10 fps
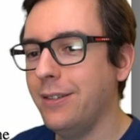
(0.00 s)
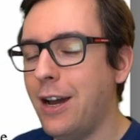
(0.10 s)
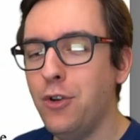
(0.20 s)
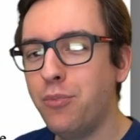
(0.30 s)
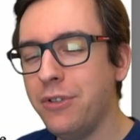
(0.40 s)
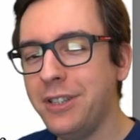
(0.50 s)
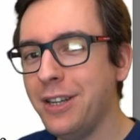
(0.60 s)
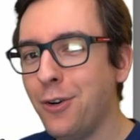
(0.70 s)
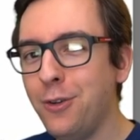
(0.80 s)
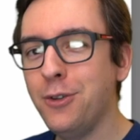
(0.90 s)
Are you
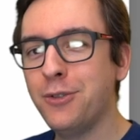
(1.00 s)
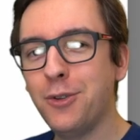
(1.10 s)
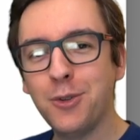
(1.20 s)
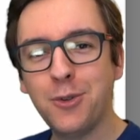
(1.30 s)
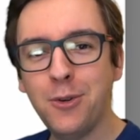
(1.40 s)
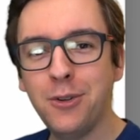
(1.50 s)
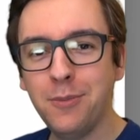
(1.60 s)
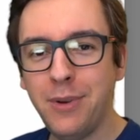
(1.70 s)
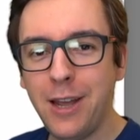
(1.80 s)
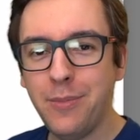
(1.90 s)
printing all your source code
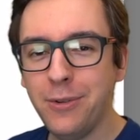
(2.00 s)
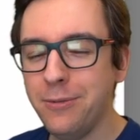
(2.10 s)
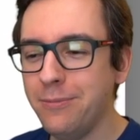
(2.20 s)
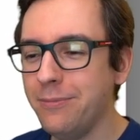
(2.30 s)
on paper?